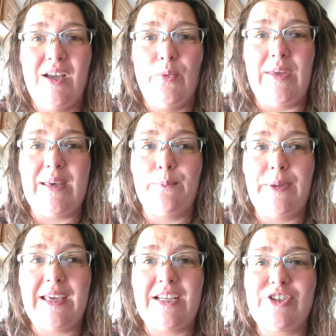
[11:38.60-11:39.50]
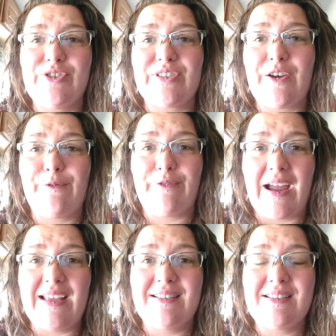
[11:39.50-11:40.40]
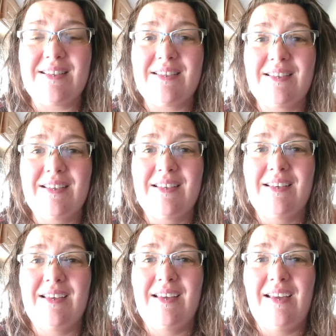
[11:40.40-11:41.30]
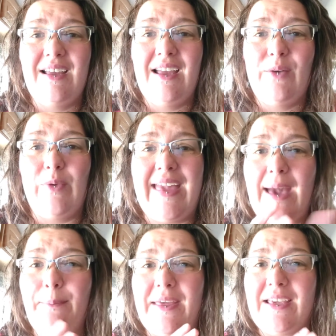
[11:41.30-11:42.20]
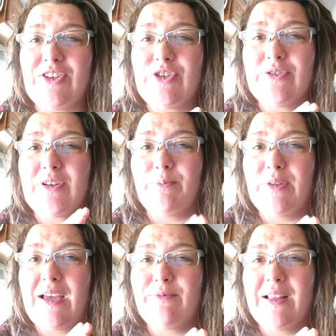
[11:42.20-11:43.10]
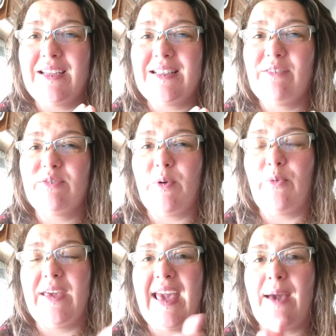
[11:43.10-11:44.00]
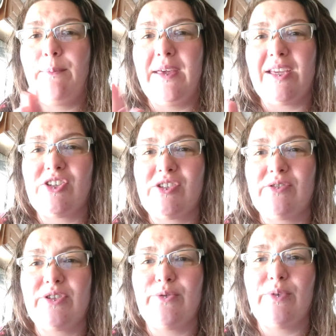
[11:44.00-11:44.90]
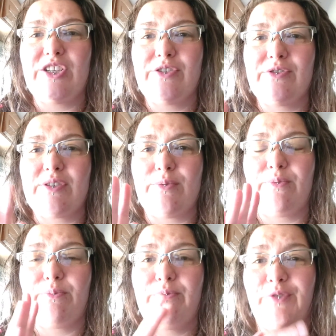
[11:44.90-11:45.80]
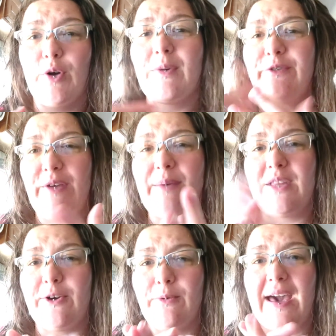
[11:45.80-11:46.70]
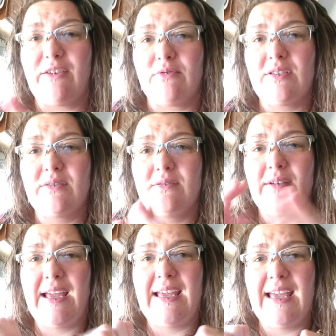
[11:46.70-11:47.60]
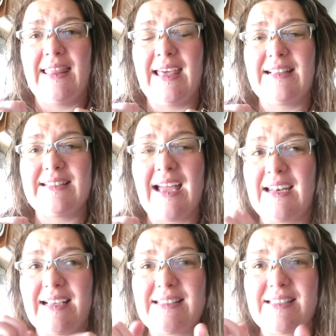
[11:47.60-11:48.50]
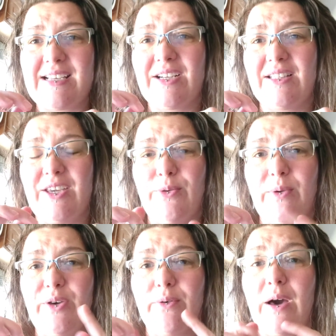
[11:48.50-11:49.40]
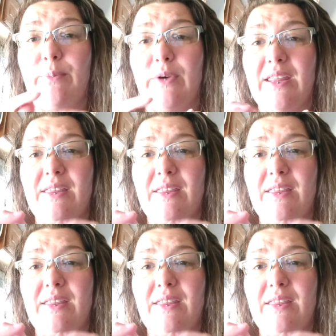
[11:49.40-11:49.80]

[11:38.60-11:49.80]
We can pick and choose our friends. We can't pick and choose our blood relatives, but we can pick and choose who we choose to form a family around, right? And that's not necessarily who we grew up with.